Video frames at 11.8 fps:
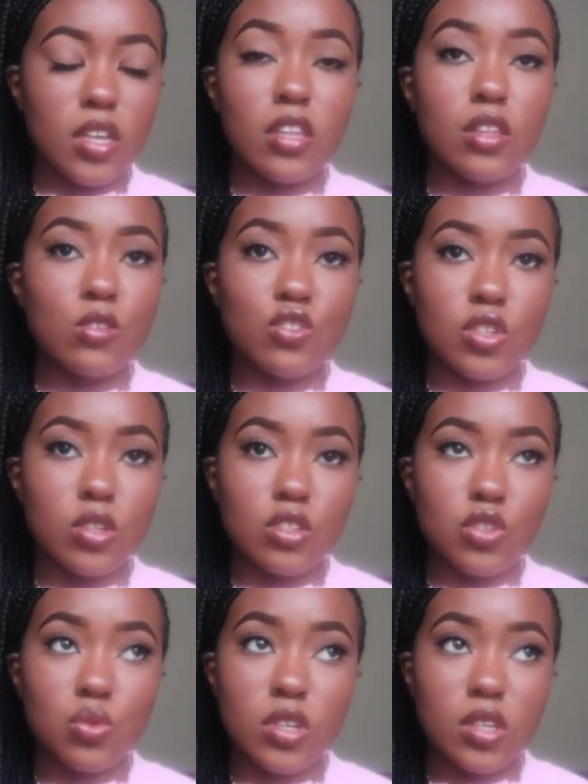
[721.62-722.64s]
and those are the only
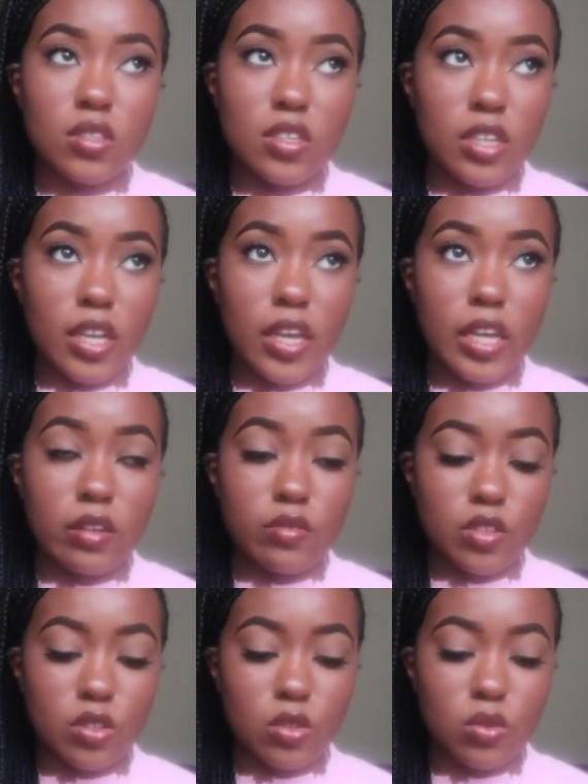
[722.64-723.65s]
two colors they have
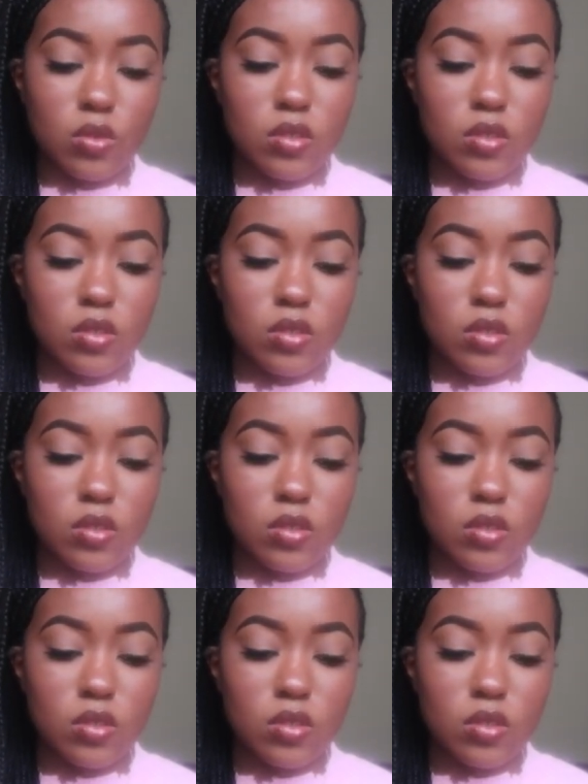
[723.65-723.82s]
so